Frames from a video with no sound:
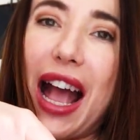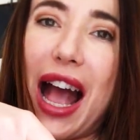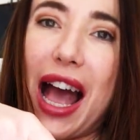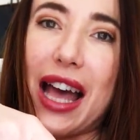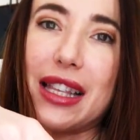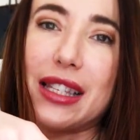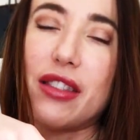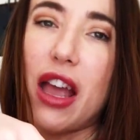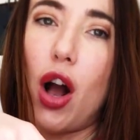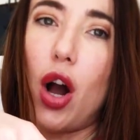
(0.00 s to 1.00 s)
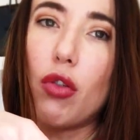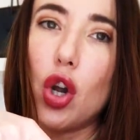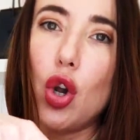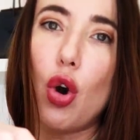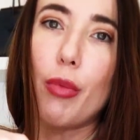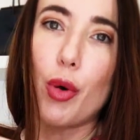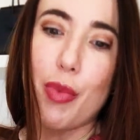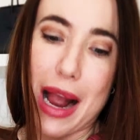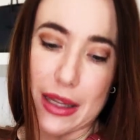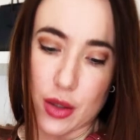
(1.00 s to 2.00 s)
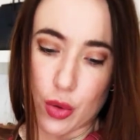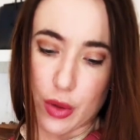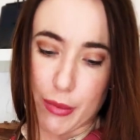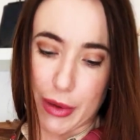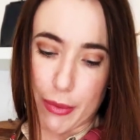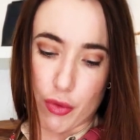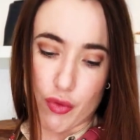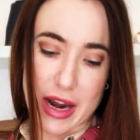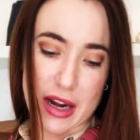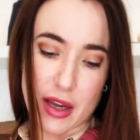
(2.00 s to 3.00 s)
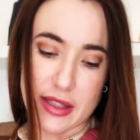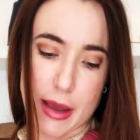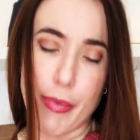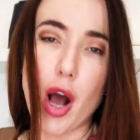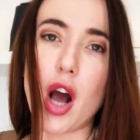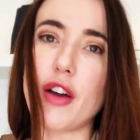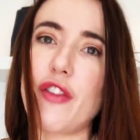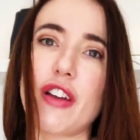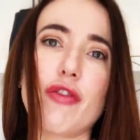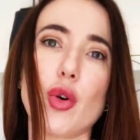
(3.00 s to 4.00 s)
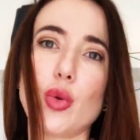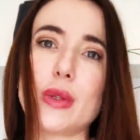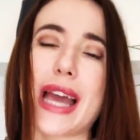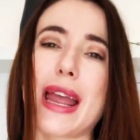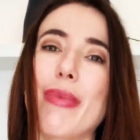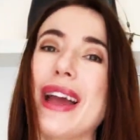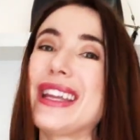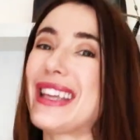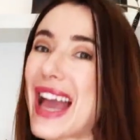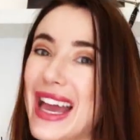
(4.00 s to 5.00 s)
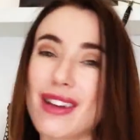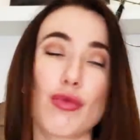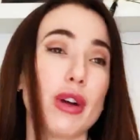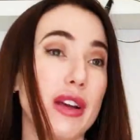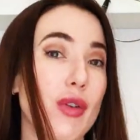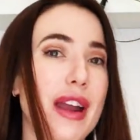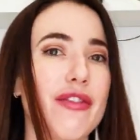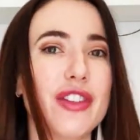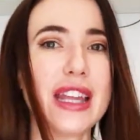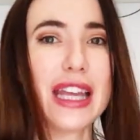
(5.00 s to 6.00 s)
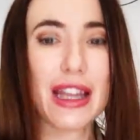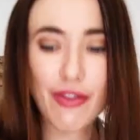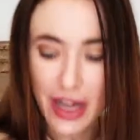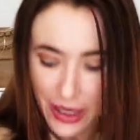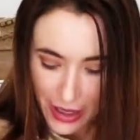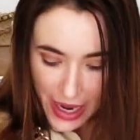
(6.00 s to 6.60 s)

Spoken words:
And they are a lot more practical than people realise. They're perfect for all day, but again, really great for the evening.